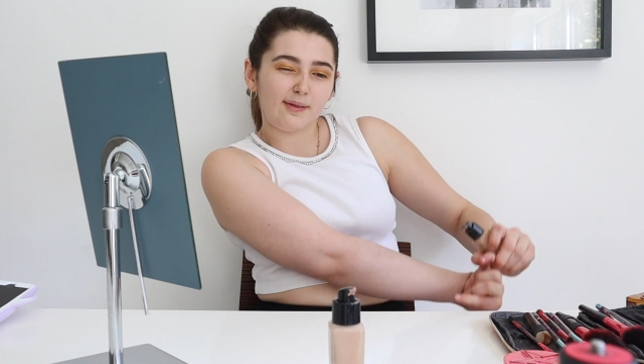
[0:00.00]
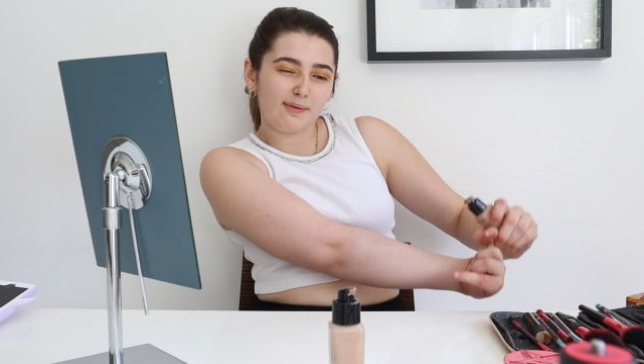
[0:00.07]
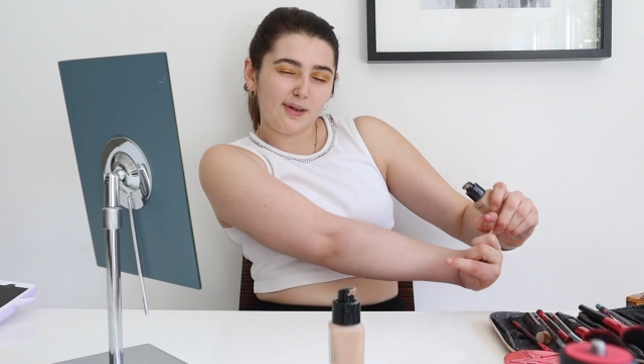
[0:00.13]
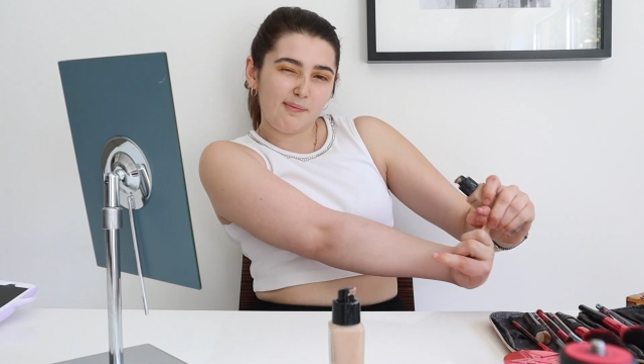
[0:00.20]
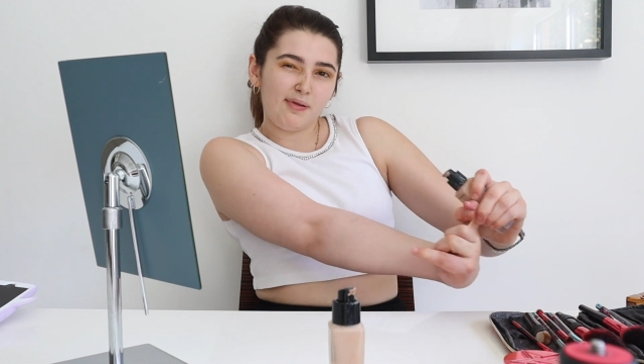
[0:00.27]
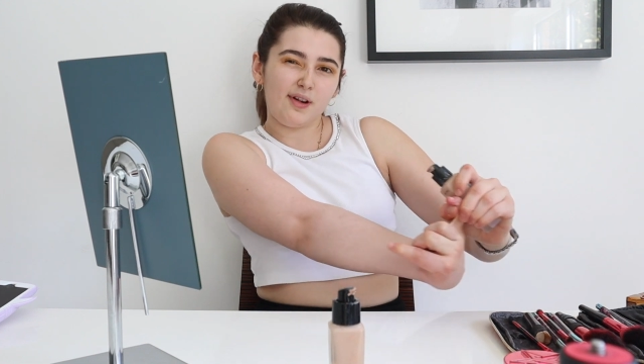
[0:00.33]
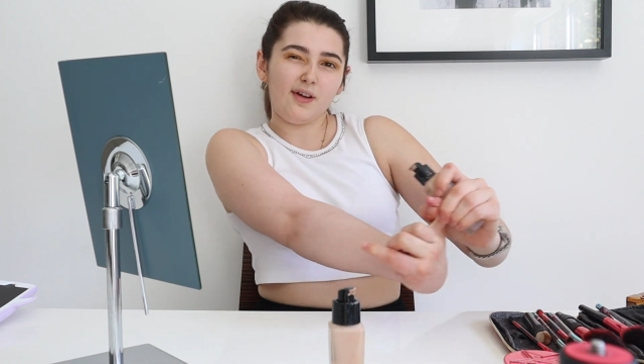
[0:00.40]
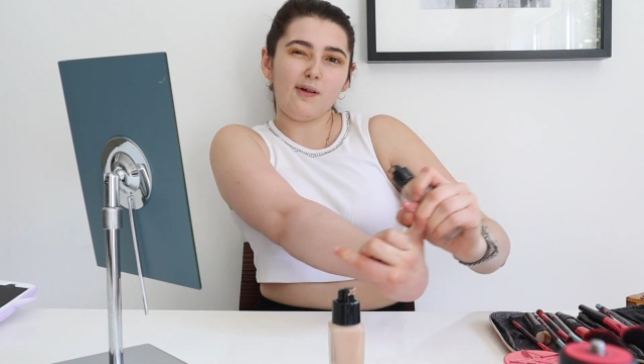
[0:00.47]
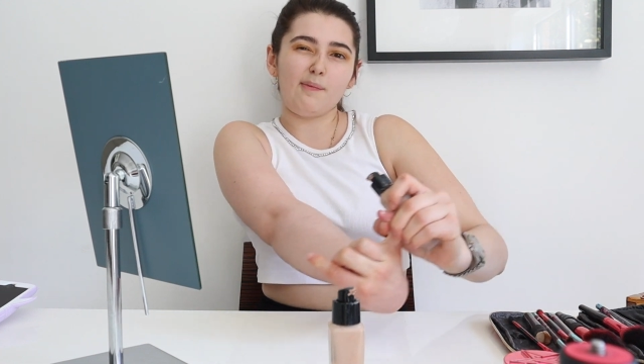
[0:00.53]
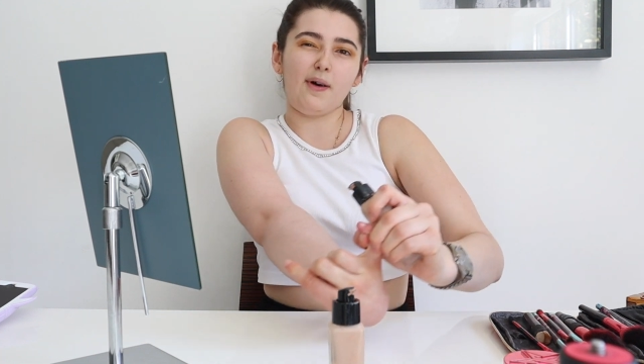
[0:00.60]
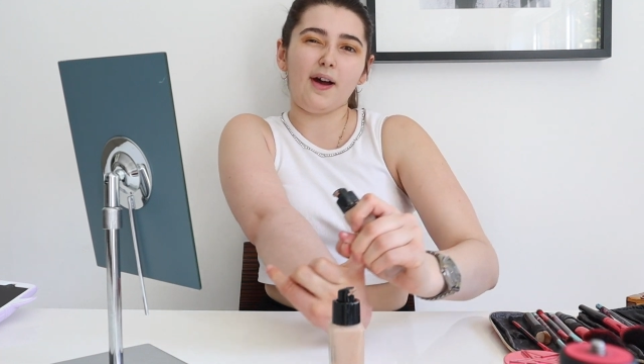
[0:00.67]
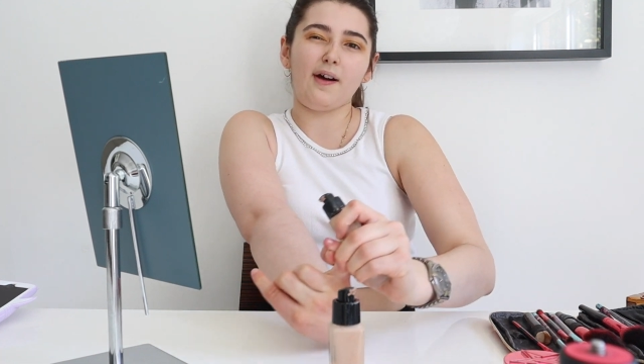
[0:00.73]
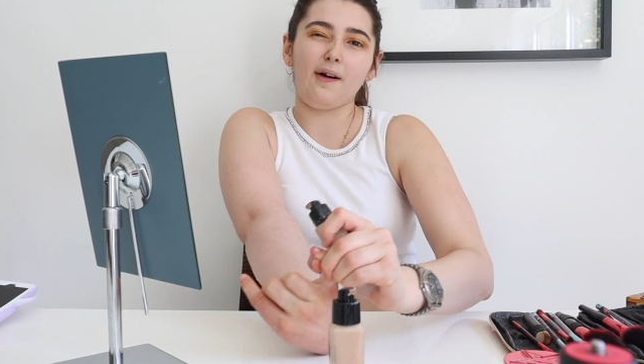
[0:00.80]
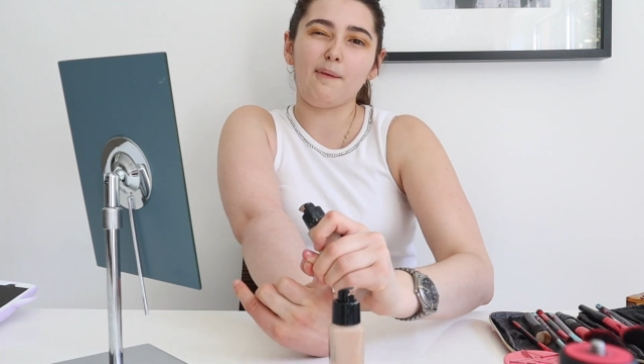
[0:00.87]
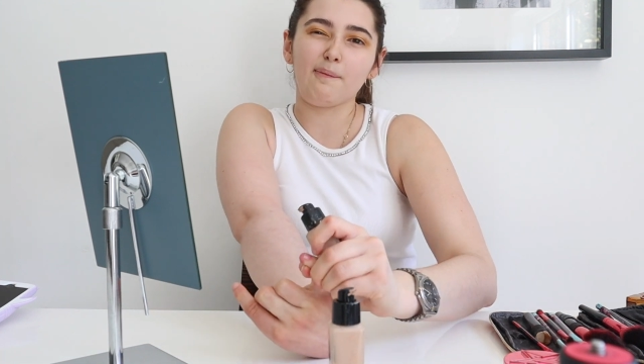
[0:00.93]
is I'm going to put it on
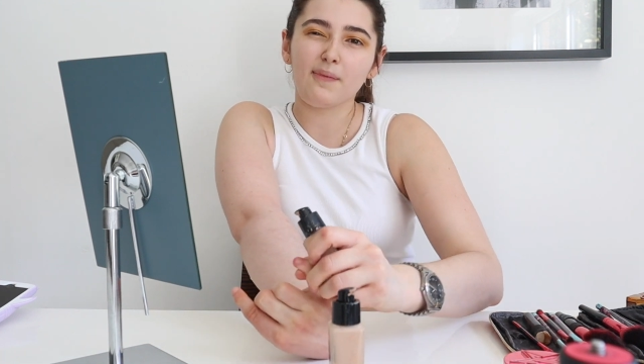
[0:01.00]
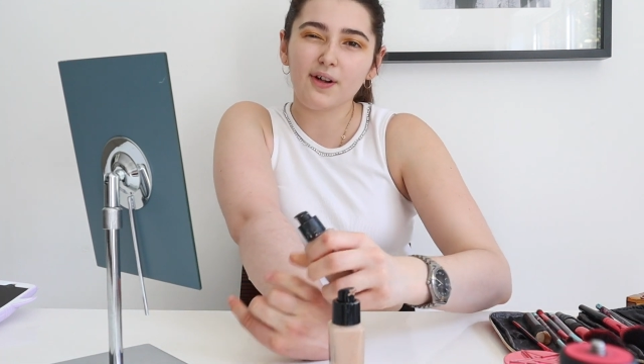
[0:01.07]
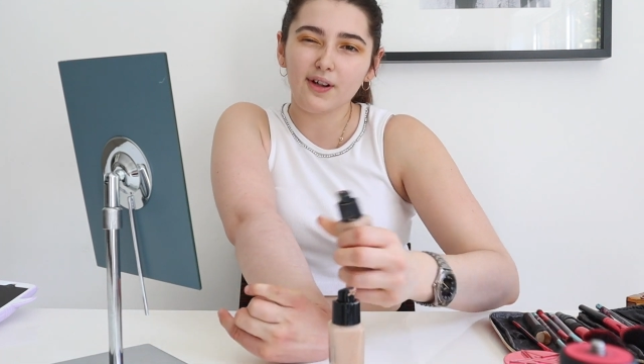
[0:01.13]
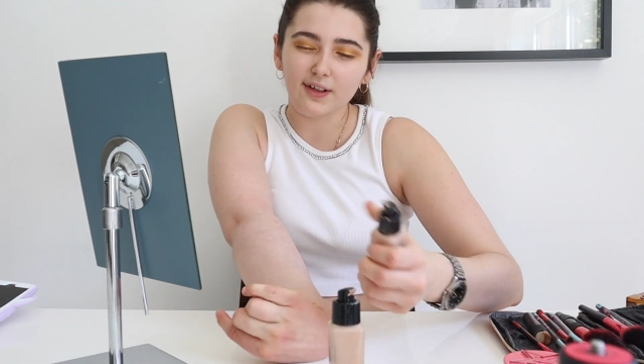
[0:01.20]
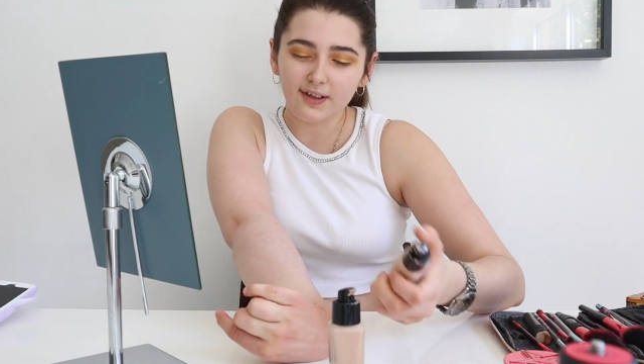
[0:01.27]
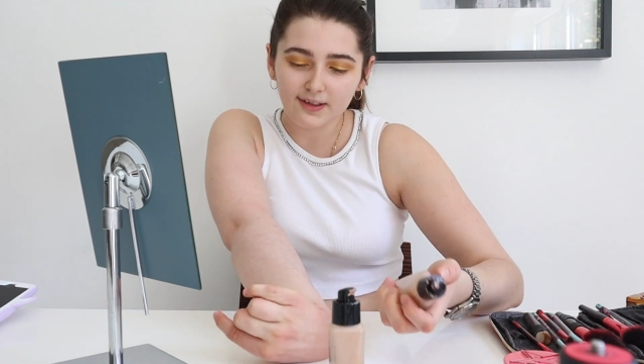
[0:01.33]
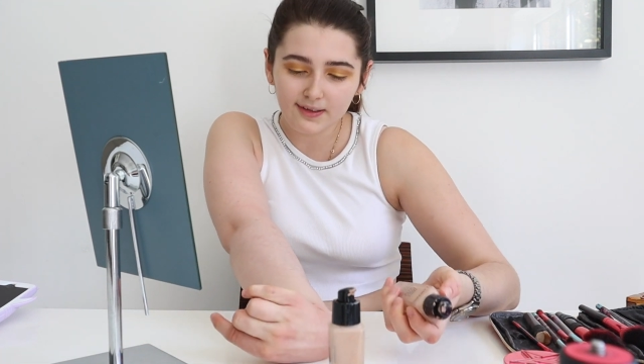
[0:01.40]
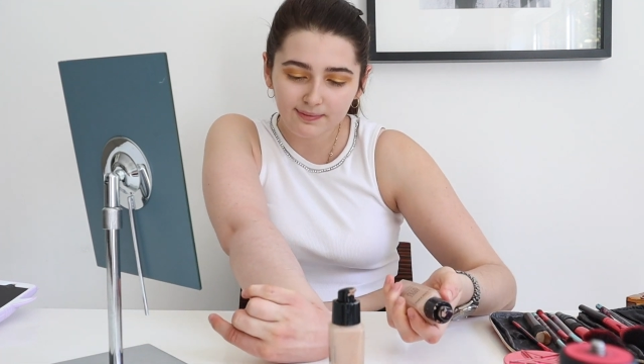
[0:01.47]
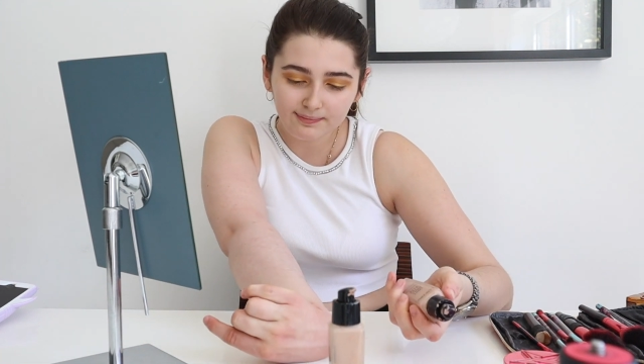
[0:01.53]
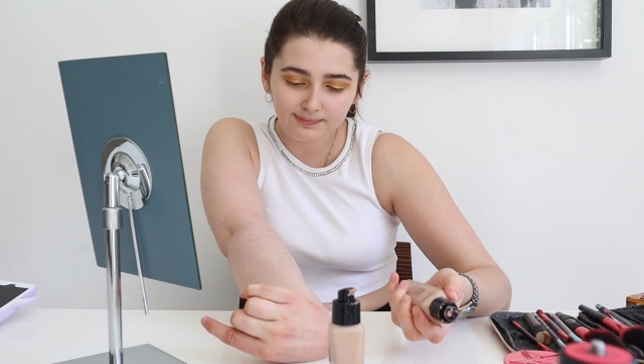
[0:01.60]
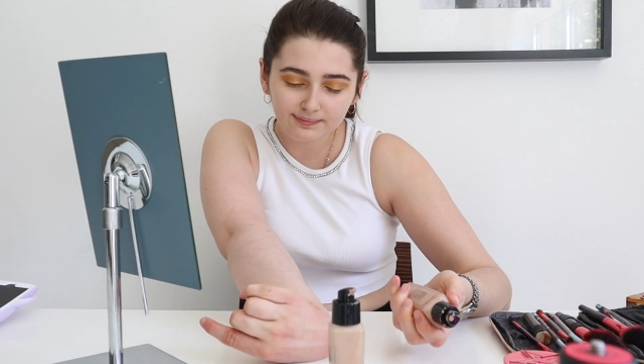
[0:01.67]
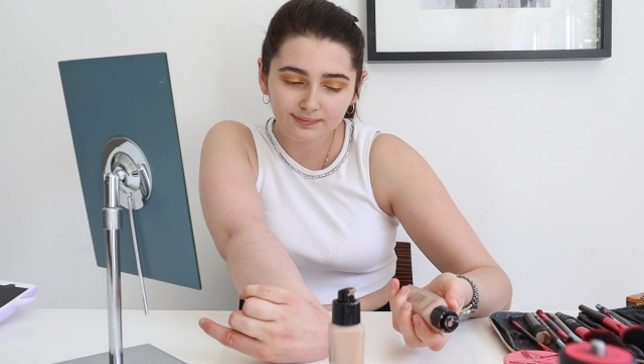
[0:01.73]
my arm because